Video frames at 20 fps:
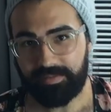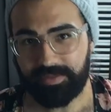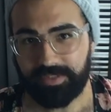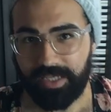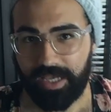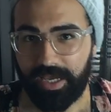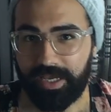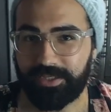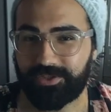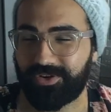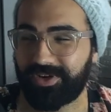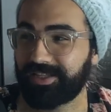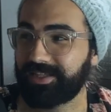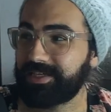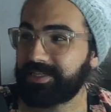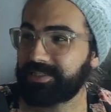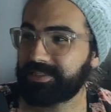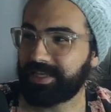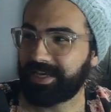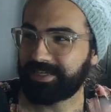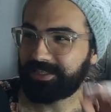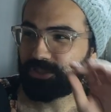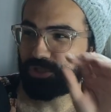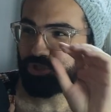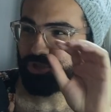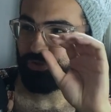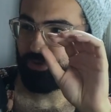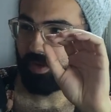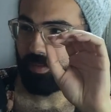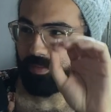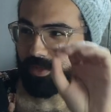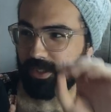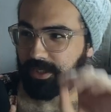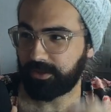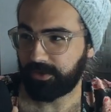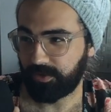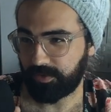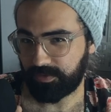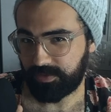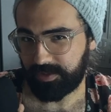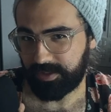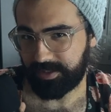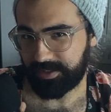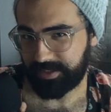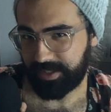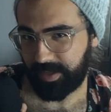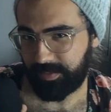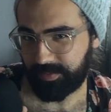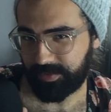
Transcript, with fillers: size, or at least extremely close to the same